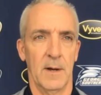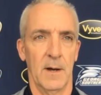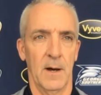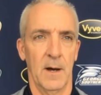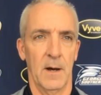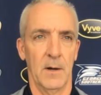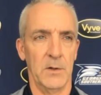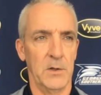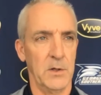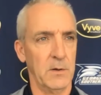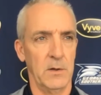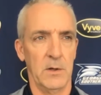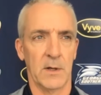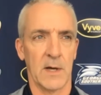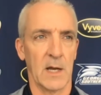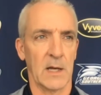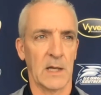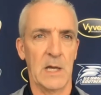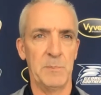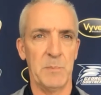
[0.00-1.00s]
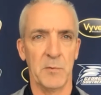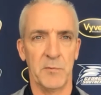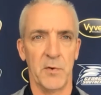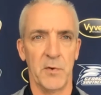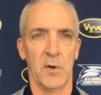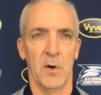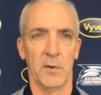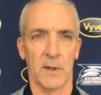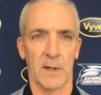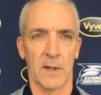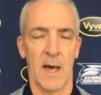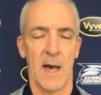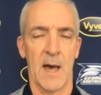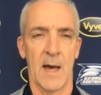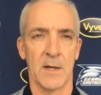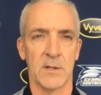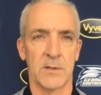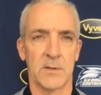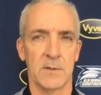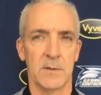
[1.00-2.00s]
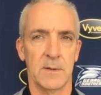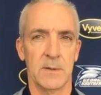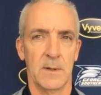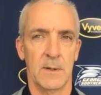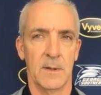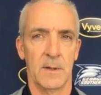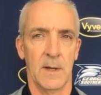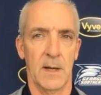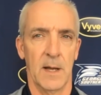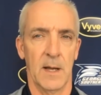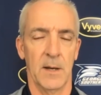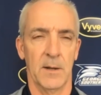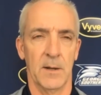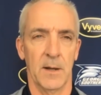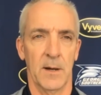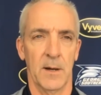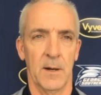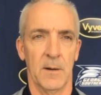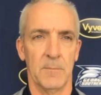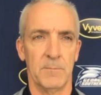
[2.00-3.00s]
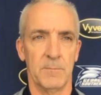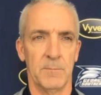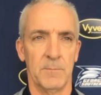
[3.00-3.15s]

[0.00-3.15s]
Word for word: Uh, you you got to keep your foot on the gas. And uh,